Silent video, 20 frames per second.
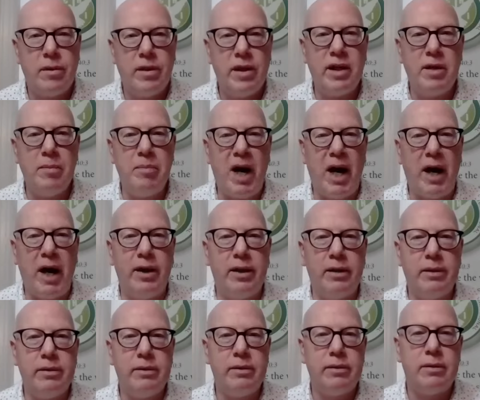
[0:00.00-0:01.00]
Think about
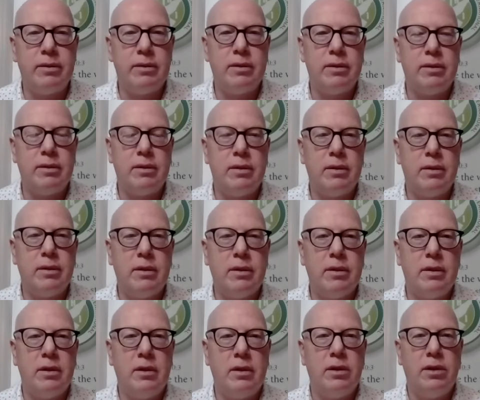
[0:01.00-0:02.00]
it.
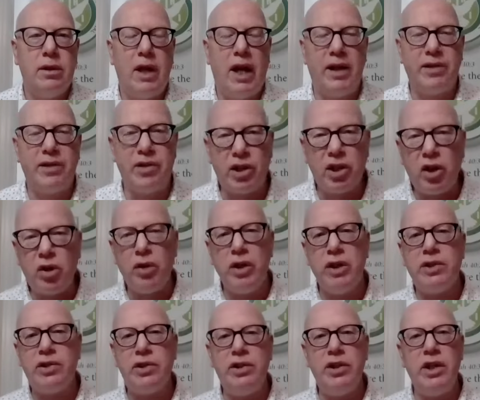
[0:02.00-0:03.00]
As a
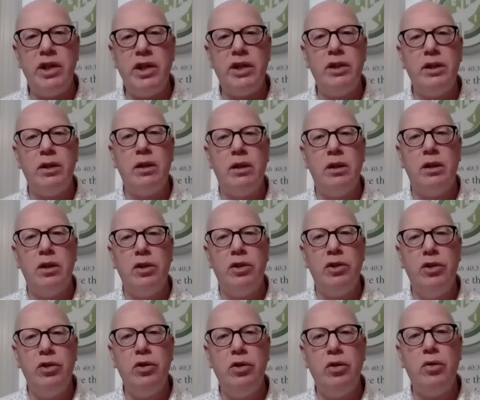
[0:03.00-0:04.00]
Christian,
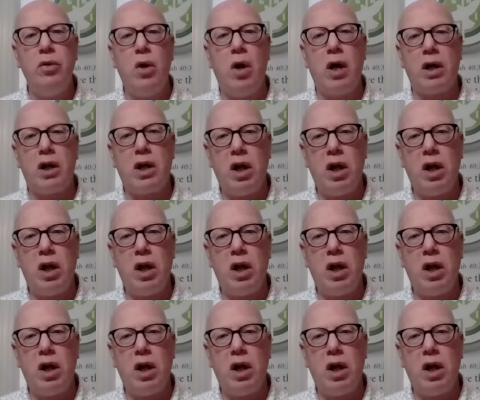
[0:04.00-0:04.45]
you are